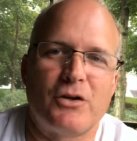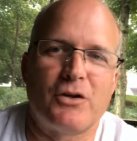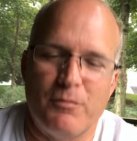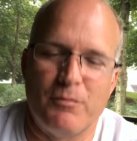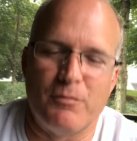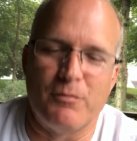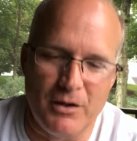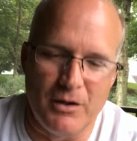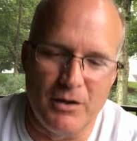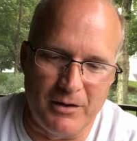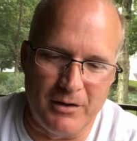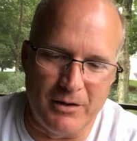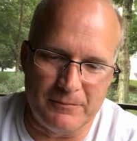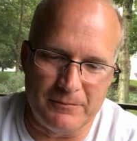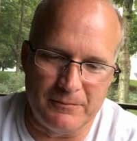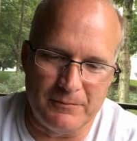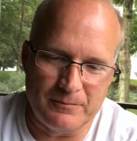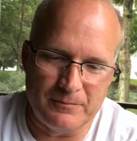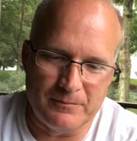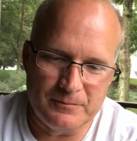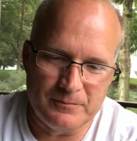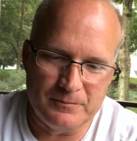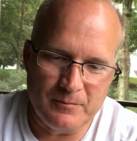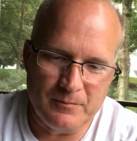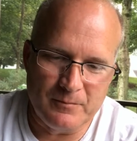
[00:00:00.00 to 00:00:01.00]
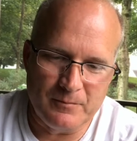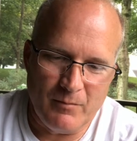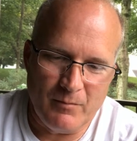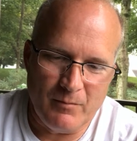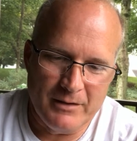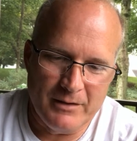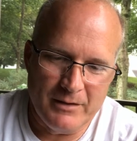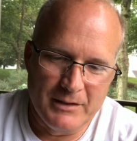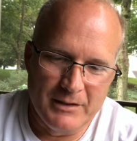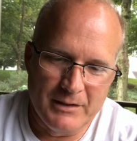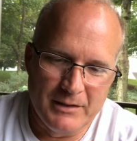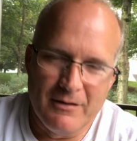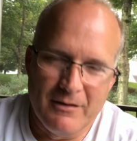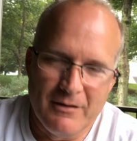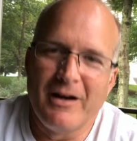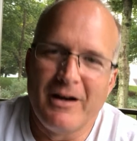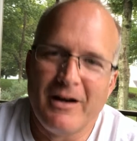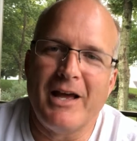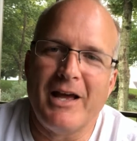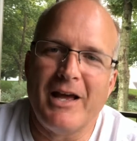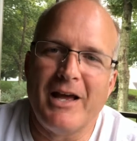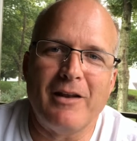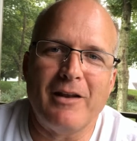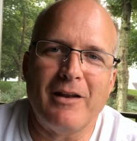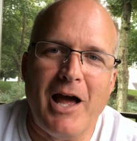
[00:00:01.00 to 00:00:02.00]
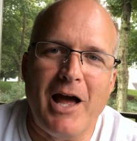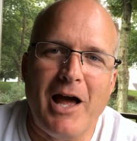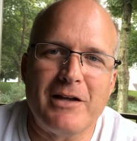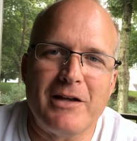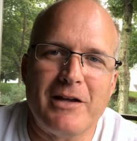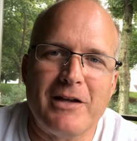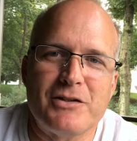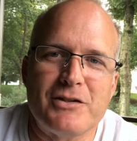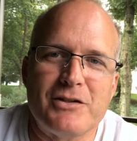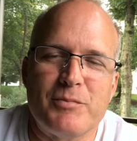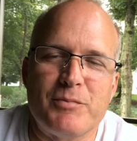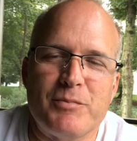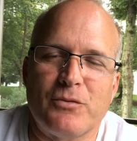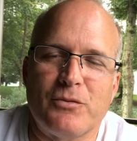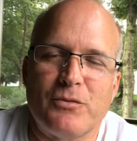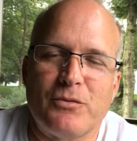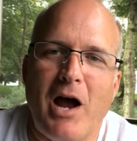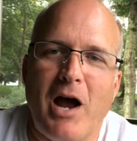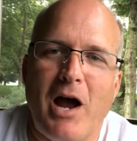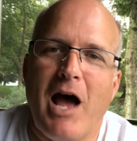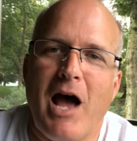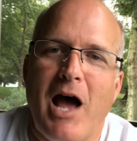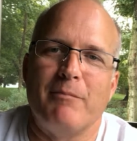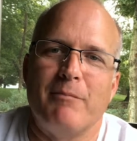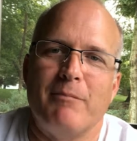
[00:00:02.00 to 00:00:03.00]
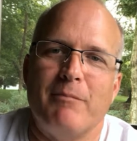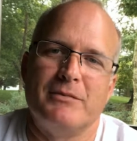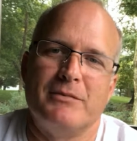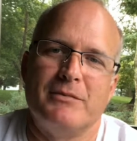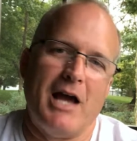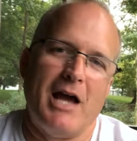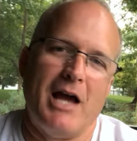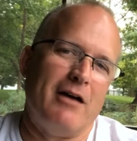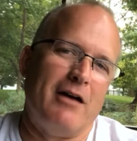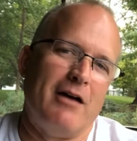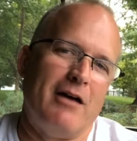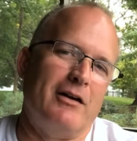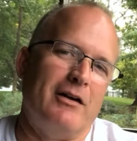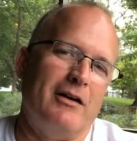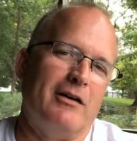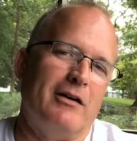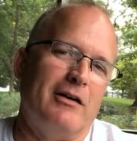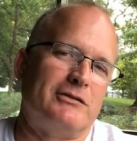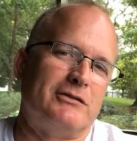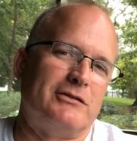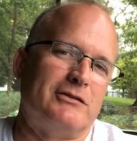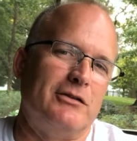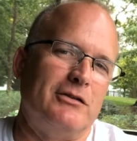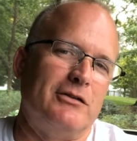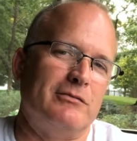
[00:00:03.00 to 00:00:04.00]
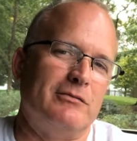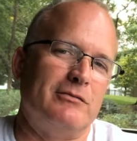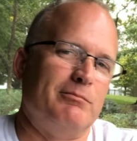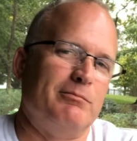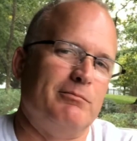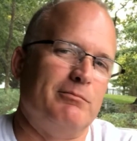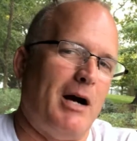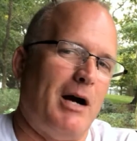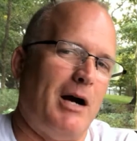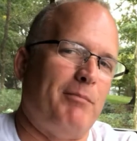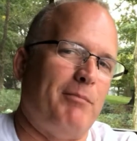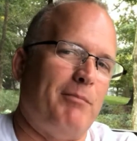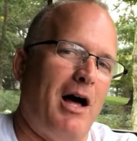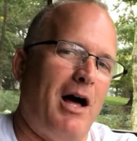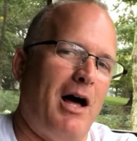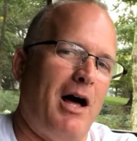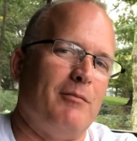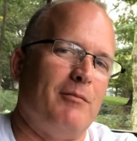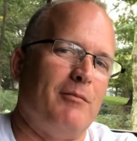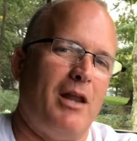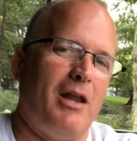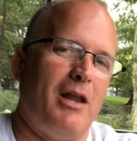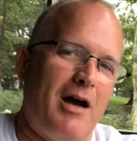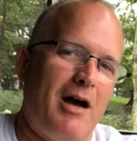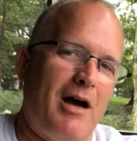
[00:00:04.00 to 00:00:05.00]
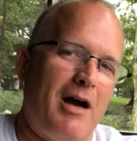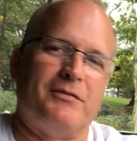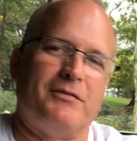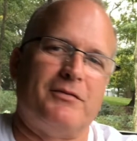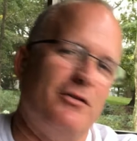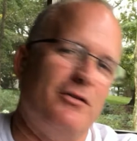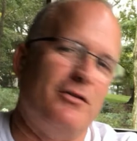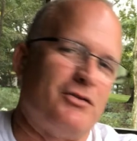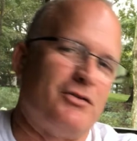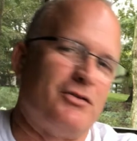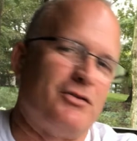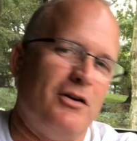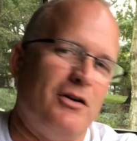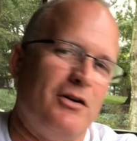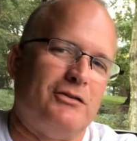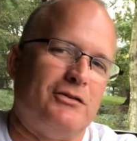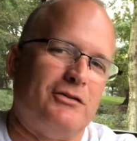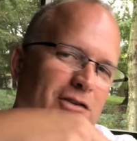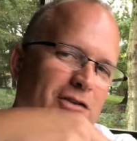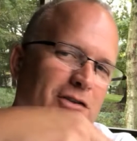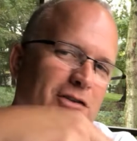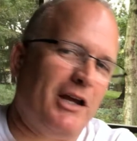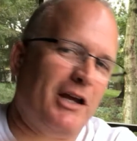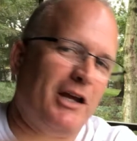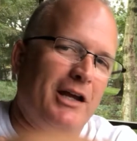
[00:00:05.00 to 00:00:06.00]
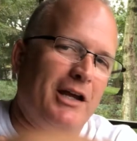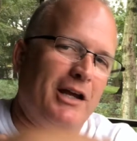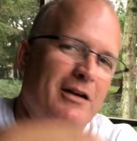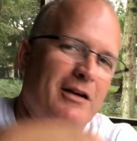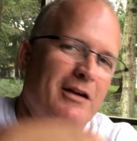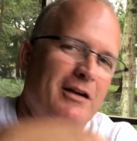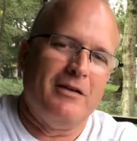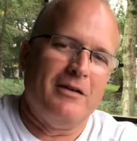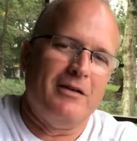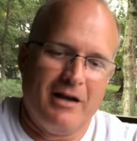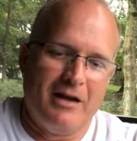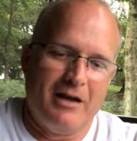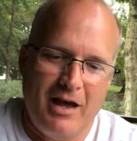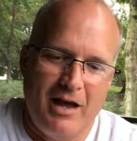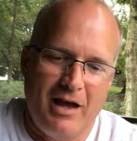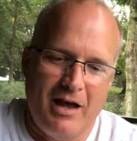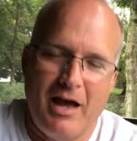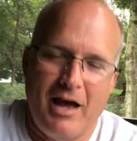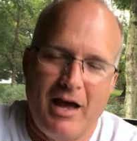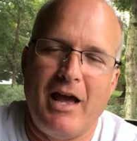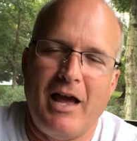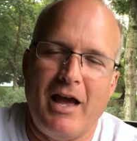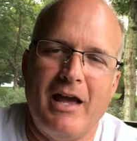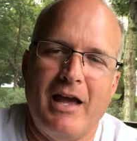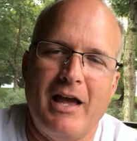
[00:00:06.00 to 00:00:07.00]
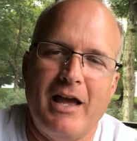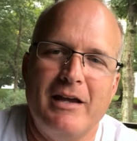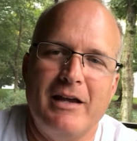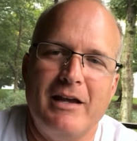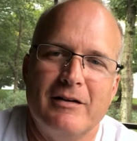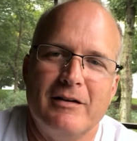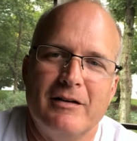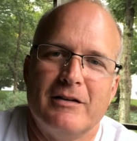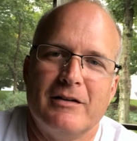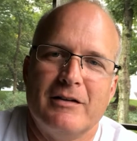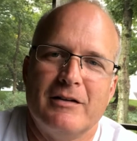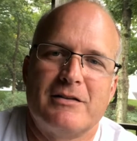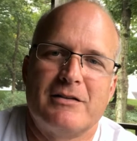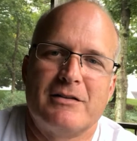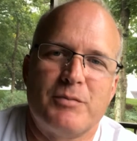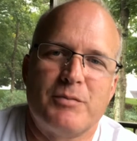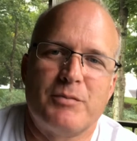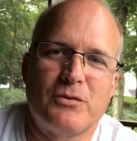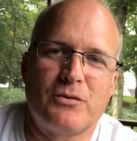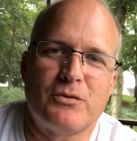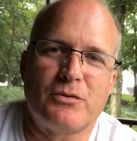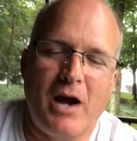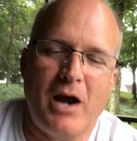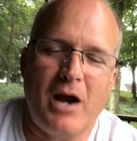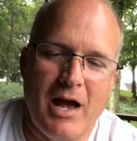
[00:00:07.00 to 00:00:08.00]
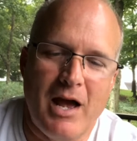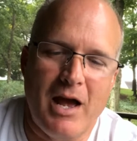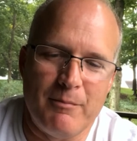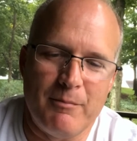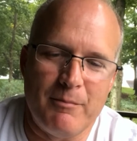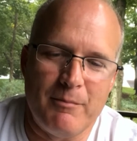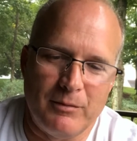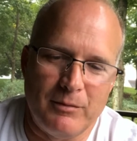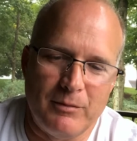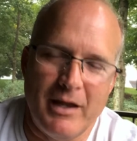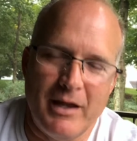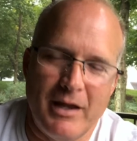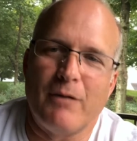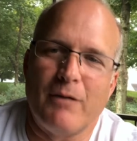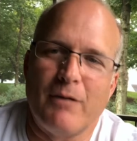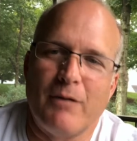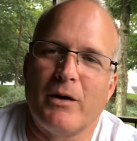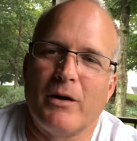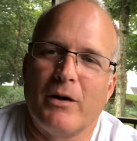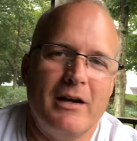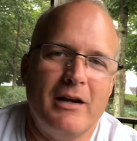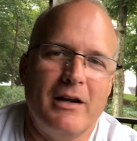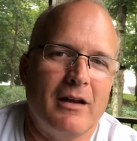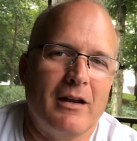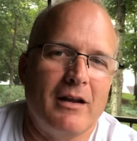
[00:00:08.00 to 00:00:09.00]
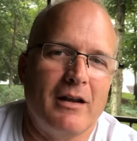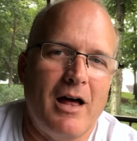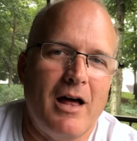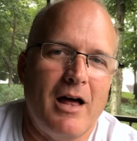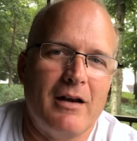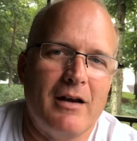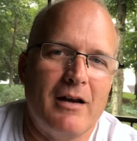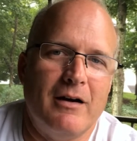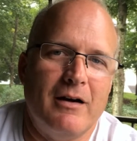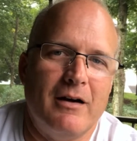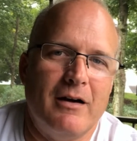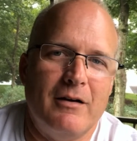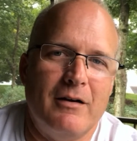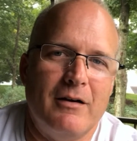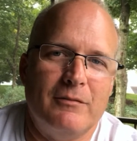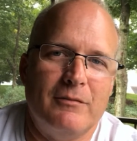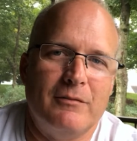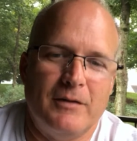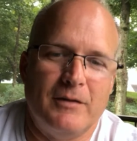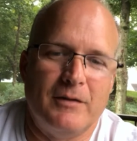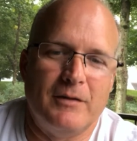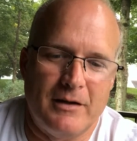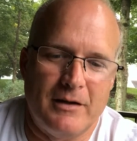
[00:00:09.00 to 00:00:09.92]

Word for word: your community hit like and subscribe. Down here to my bottom left, you should see a subscribe link. We're getting a lot of